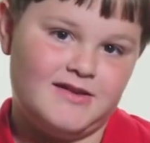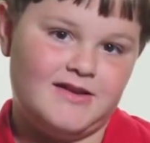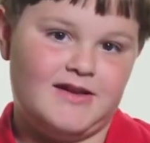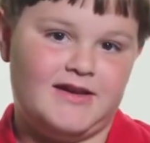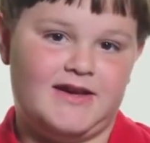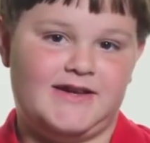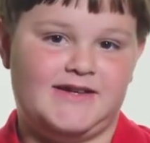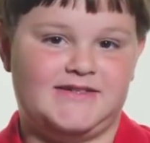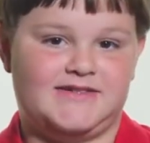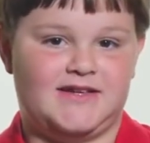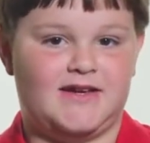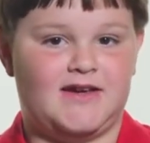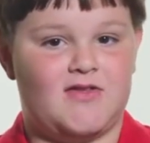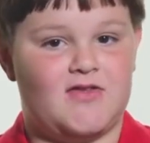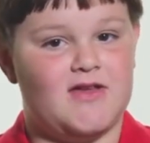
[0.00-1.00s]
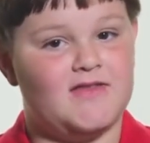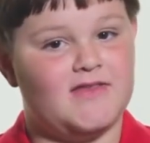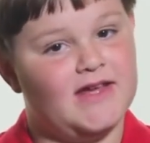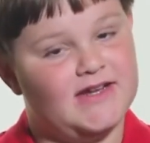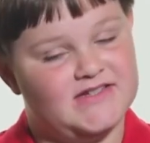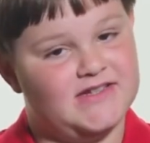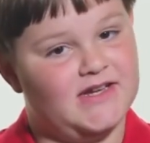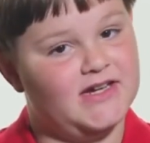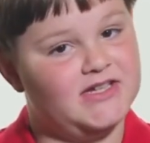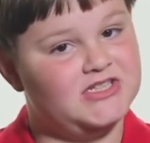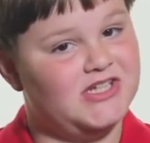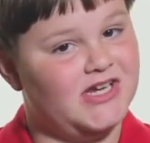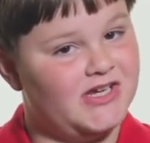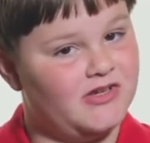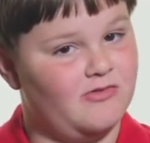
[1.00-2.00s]
media since Trump became
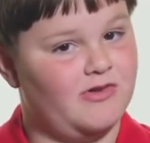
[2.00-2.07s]
president.